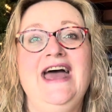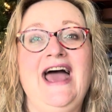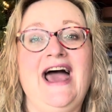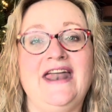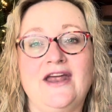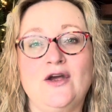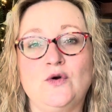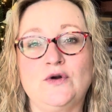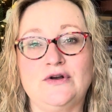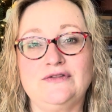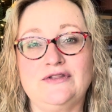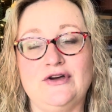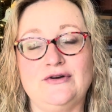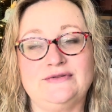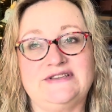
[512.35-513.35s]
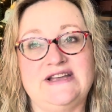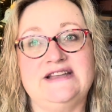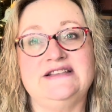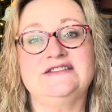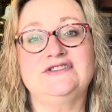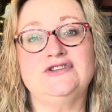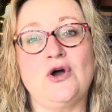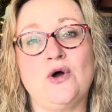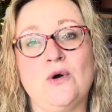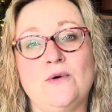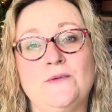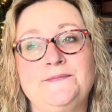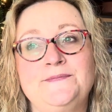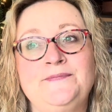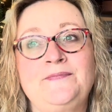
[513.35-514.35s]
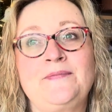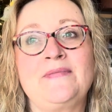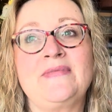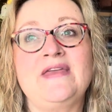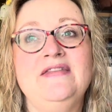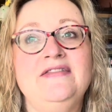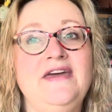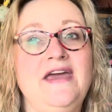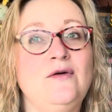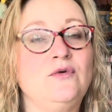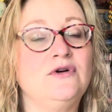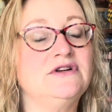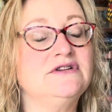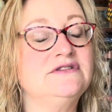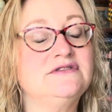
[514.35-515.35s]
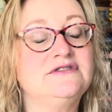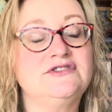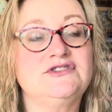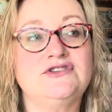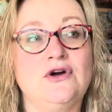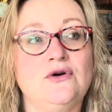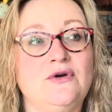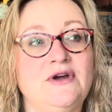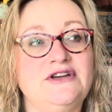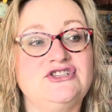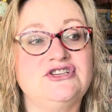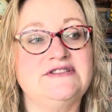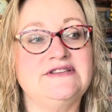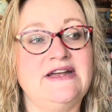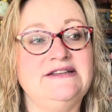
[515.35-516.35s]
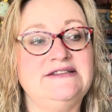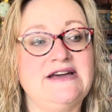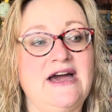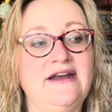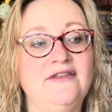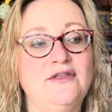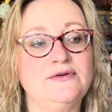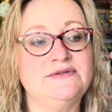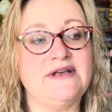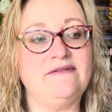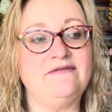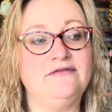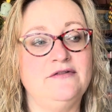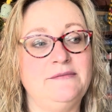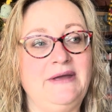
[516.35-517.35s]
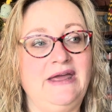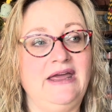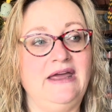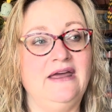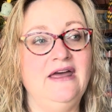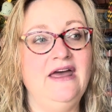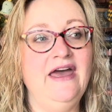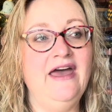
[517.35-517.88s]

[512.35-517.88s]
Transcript: And I ordered those. And so they were so gracious and dyed those up for me.